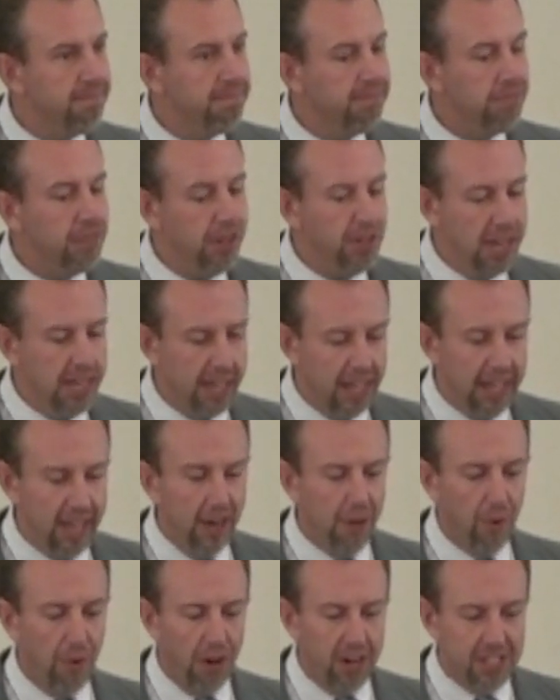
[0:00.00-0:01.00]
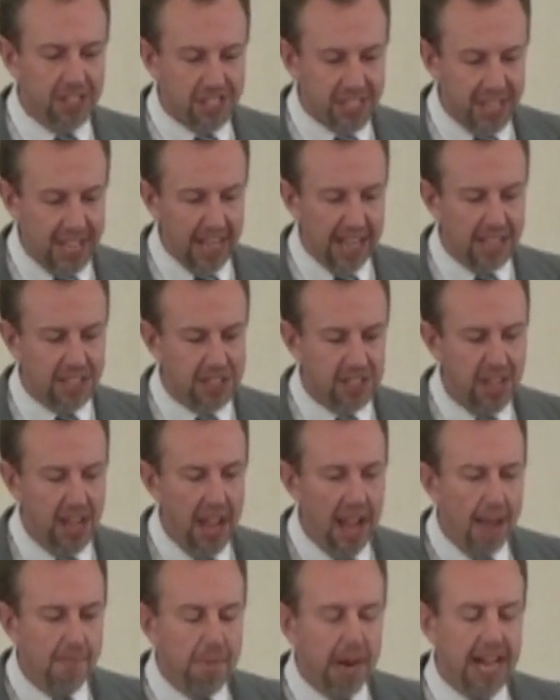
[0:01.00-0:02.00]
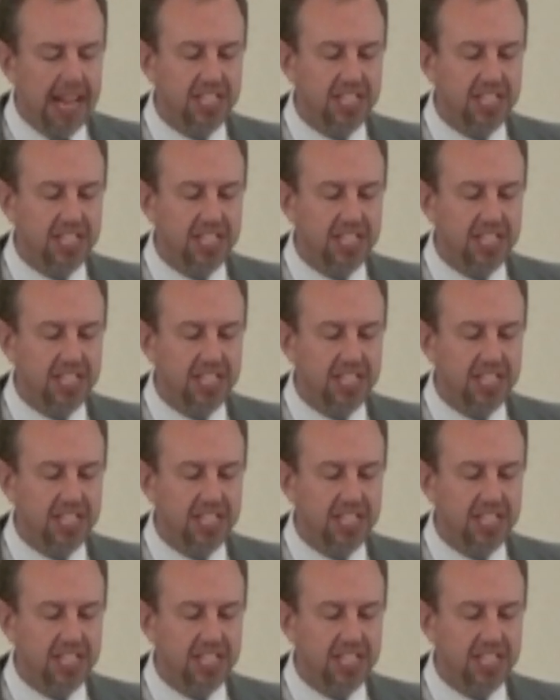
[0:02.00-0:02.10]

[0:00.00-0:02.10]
You need to hear what it says. But